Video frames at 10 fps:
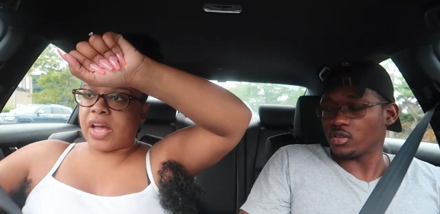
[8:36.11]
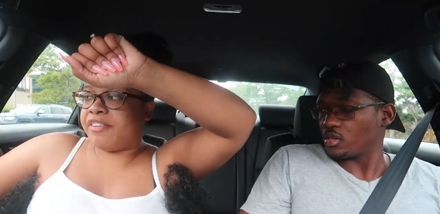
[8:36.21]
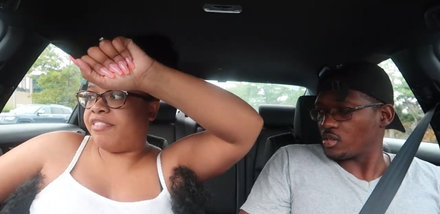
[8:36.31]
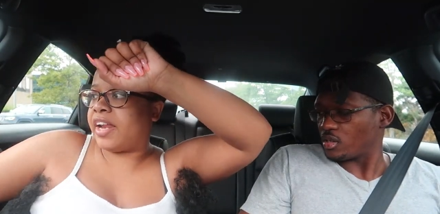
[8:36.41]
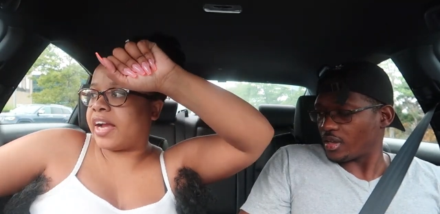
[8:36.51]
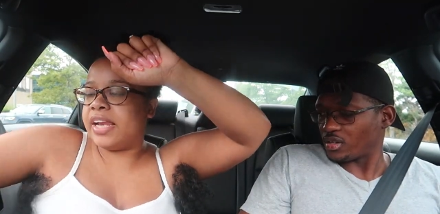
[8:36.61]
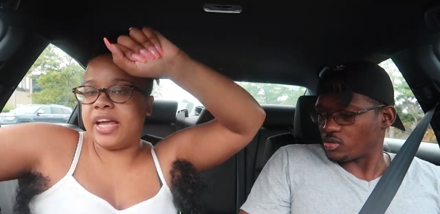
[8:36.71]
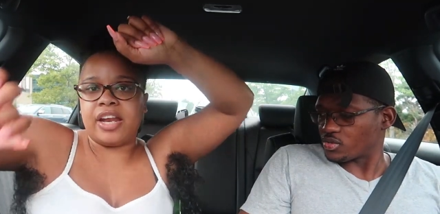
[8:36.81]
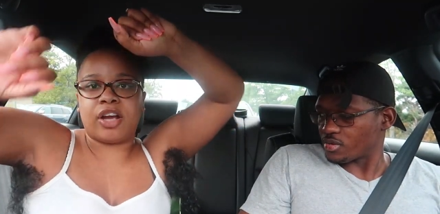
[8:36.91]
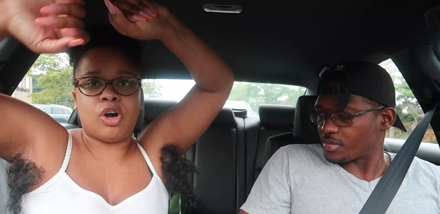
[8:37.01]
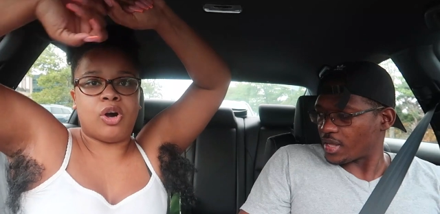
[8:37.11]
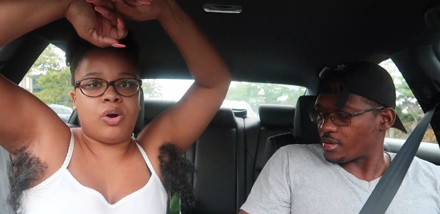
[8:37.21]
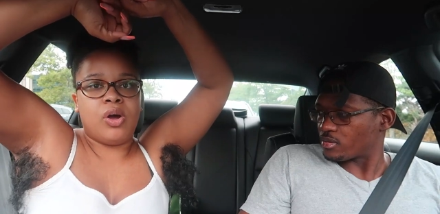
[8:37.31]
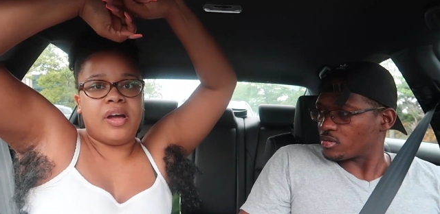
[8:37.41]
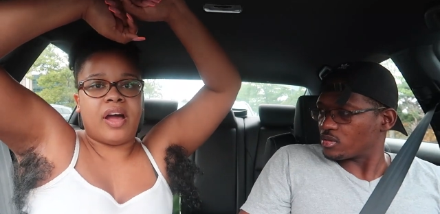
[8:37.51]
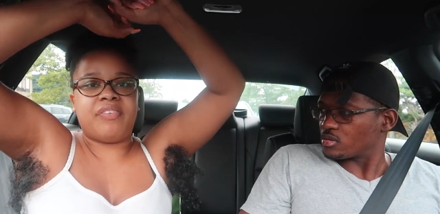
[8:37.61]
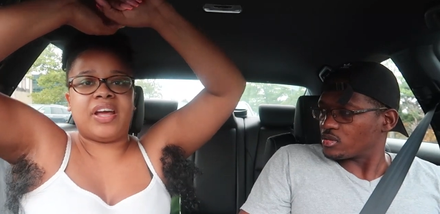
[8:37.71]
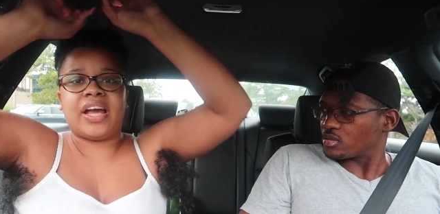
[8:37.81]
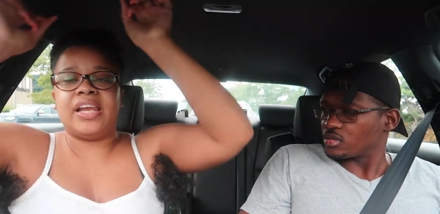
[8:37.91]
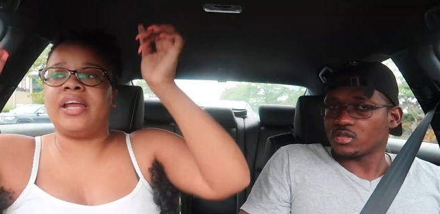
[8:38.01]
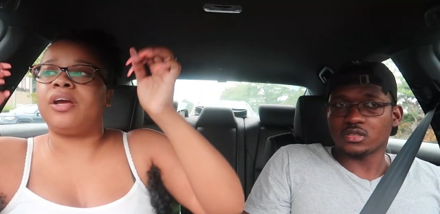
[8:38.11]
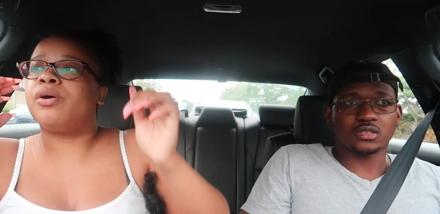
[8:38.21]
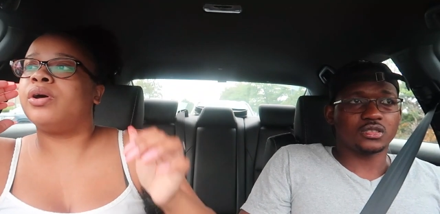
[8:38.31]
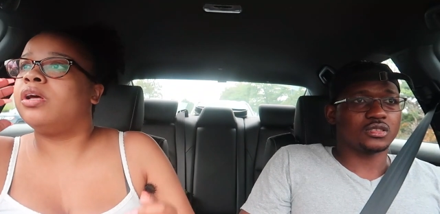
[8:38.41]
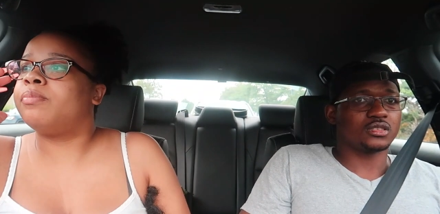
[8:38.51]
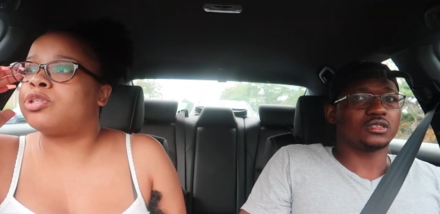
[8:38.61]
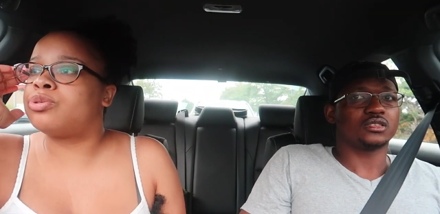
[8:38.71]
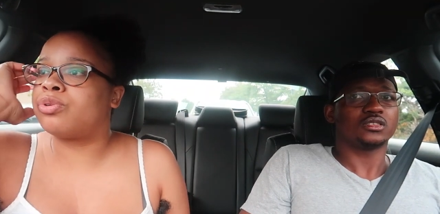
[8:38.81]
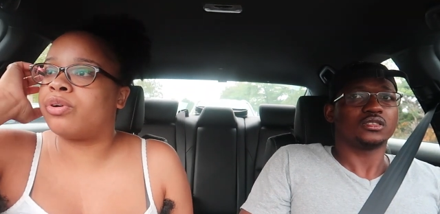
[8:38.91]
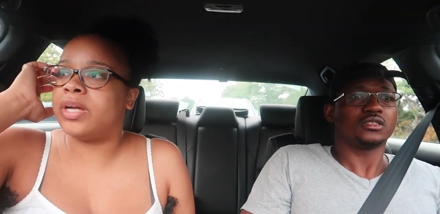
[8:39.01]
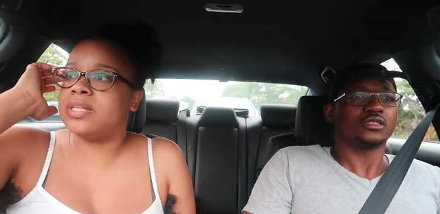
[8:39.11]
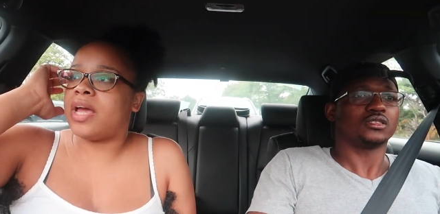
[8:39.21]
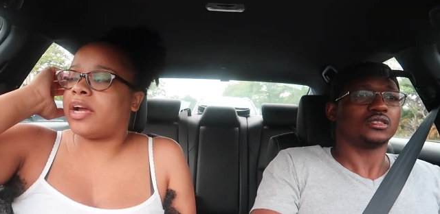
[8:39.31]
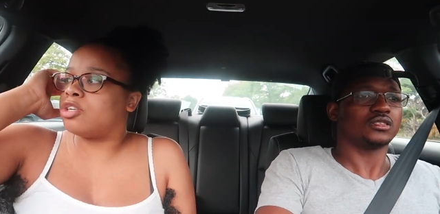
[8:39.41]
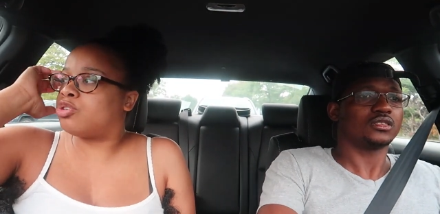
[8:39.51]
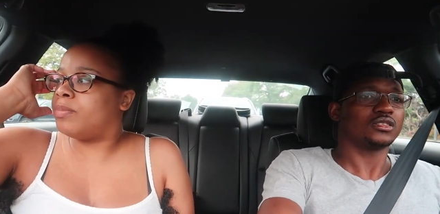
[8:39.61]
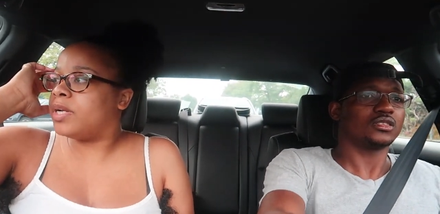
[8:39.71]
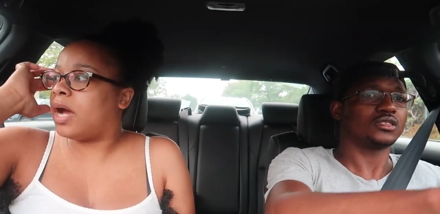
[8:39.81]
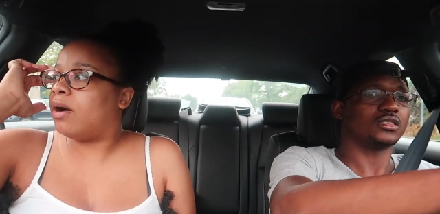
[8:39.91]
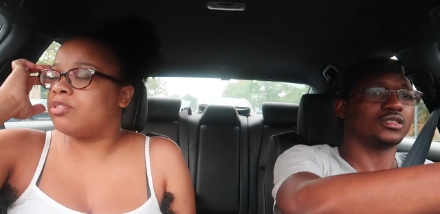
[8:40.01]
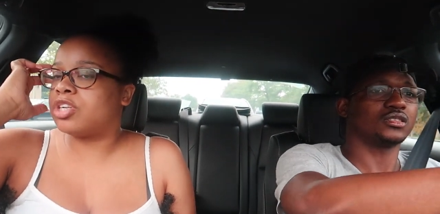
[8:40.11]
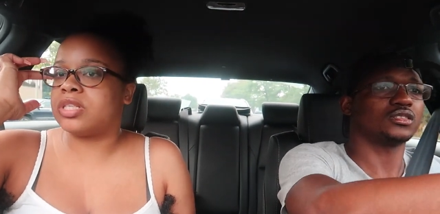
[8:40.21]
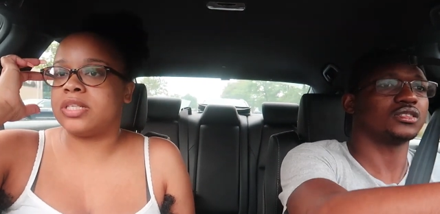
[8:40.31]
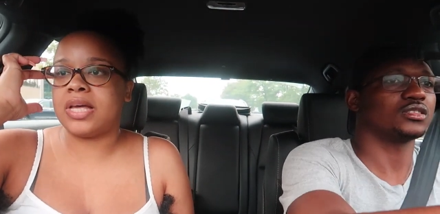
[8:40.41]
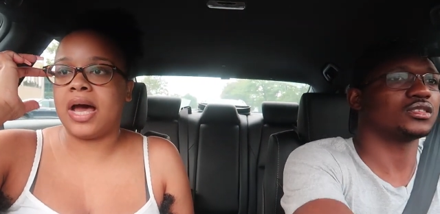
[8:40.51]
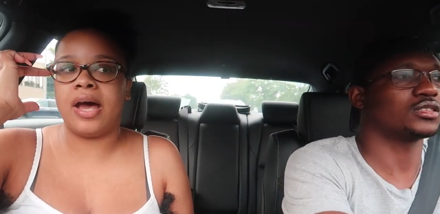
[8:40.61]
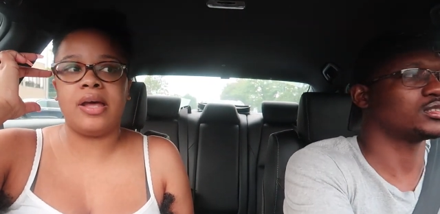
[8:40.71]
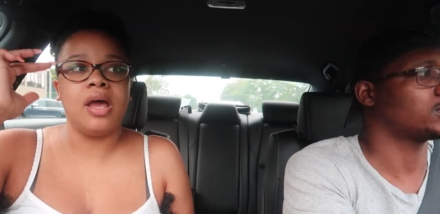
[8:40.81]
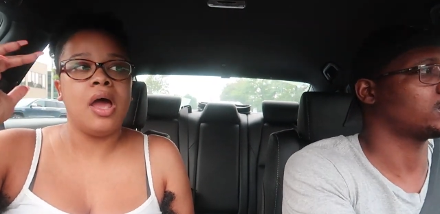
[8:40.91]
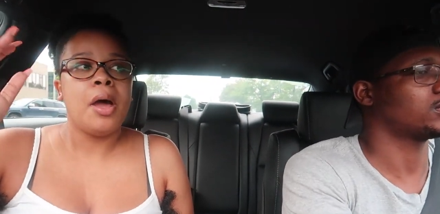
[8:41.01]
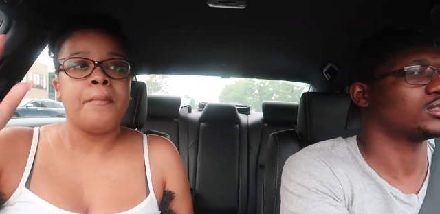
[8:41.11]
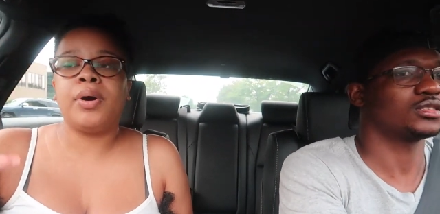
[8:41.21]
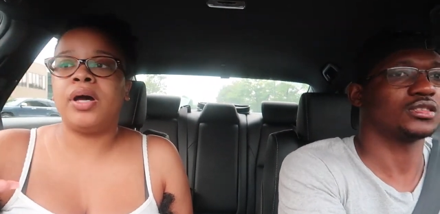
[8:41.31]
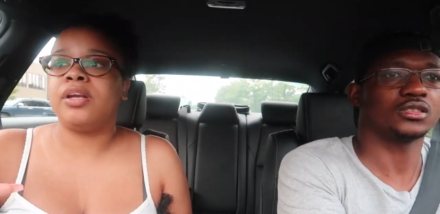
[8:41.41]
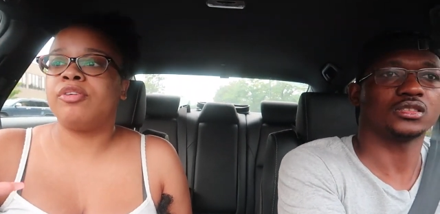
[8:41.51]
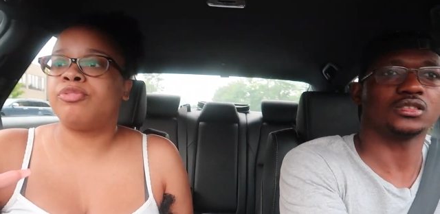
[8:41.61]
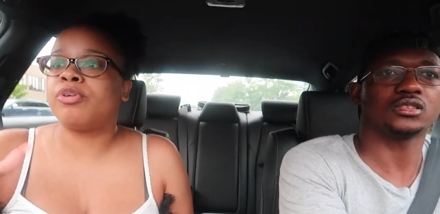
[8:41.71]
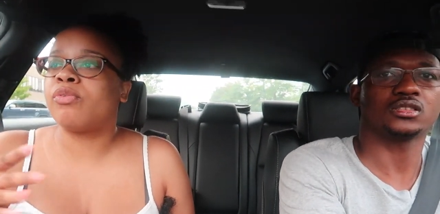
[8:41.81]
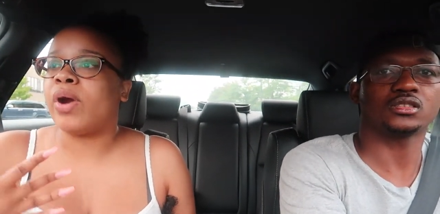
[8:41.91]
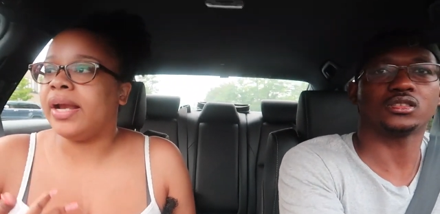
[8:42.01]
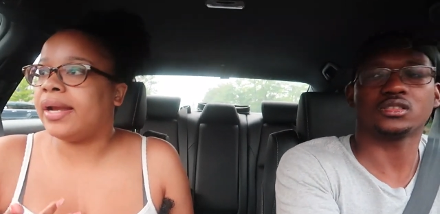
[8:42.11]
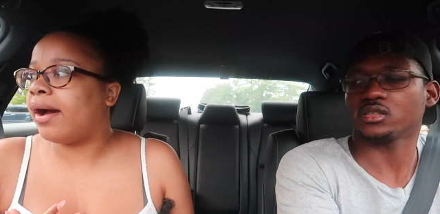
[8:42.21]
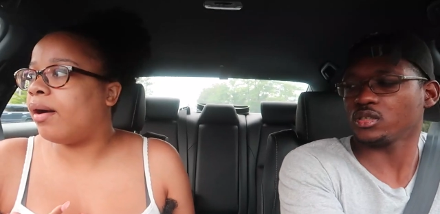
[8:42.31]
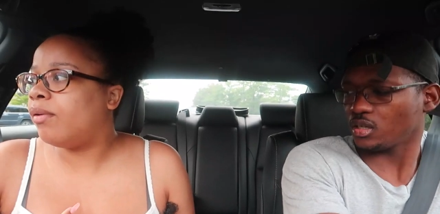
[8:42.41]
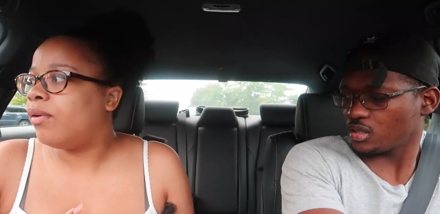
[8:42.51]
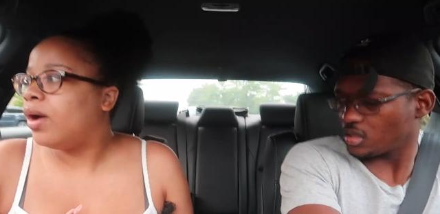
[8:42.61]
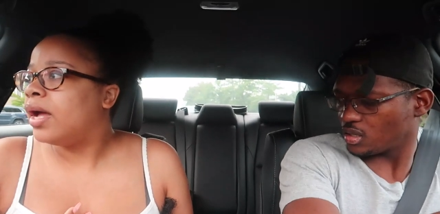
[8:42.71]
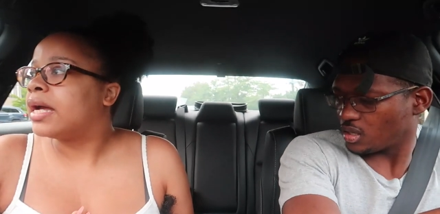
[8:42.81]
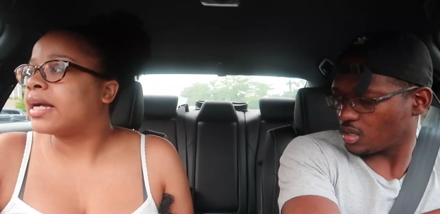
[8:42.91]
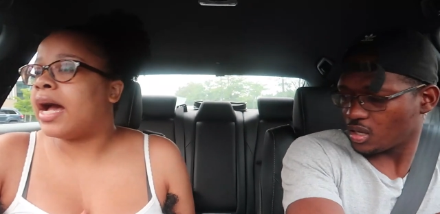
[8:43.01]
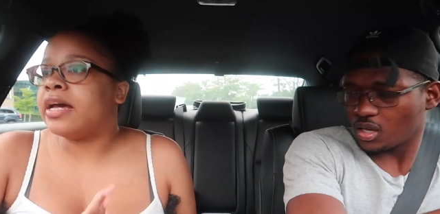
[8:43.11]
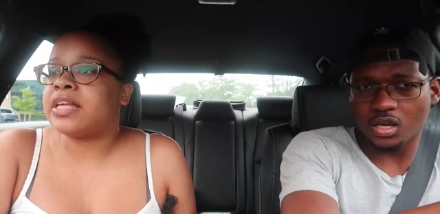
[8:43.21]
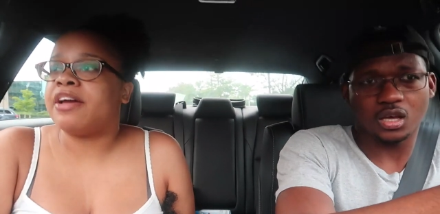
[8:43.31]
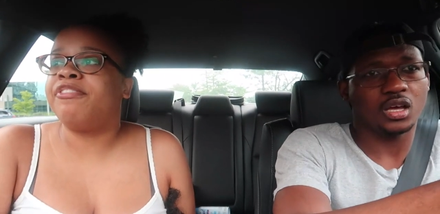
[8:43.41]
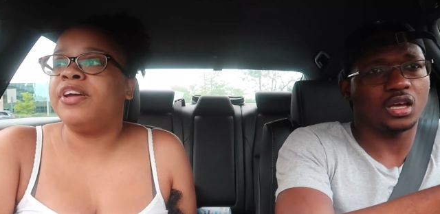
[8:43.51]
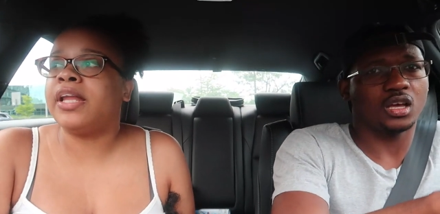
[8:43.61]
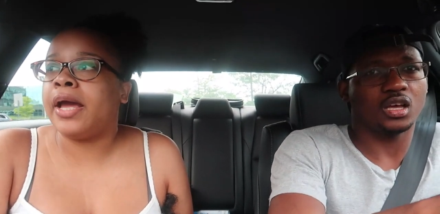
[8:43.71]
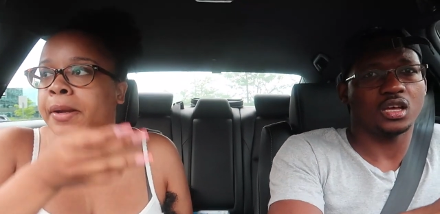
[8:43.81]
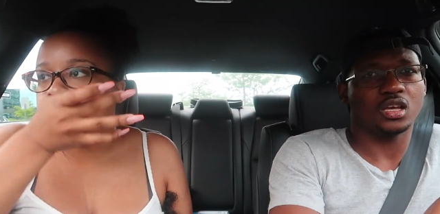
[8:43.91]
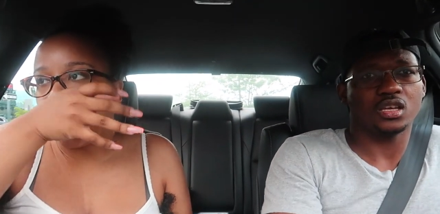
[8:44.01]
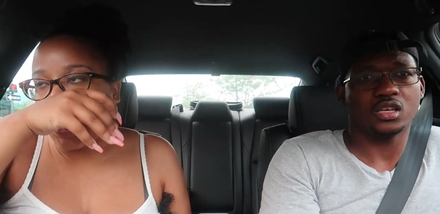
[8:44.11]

Speaker 1: I feel like you I let it go. Down? I feel like I let it go a little bit too crazy. I could trim it down just a tad, but for right now, guys i feel like